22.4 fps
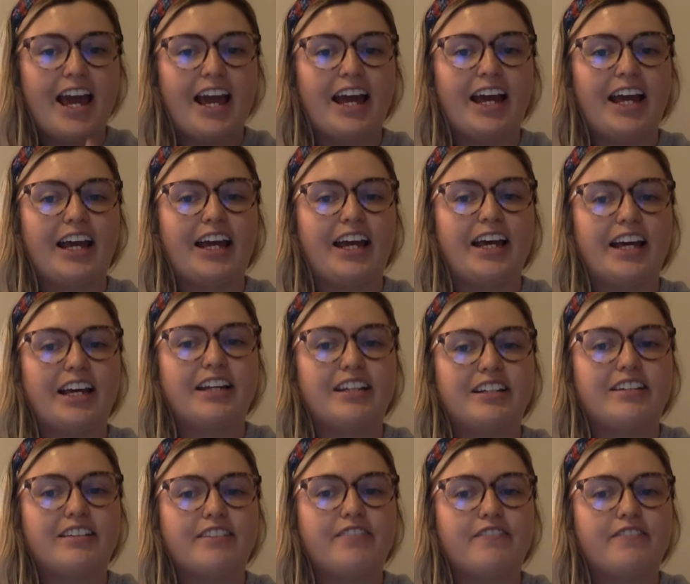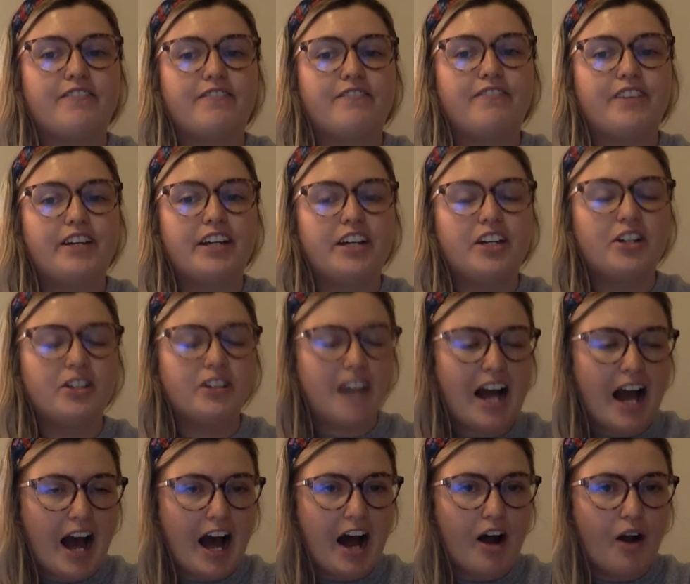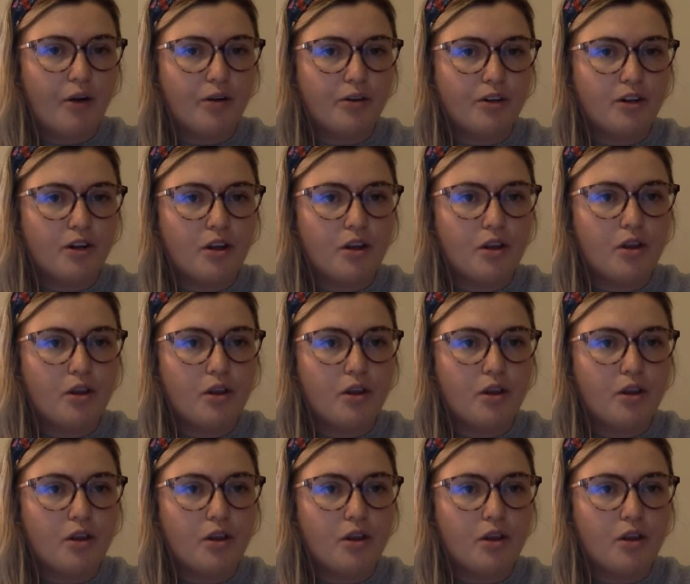and figure out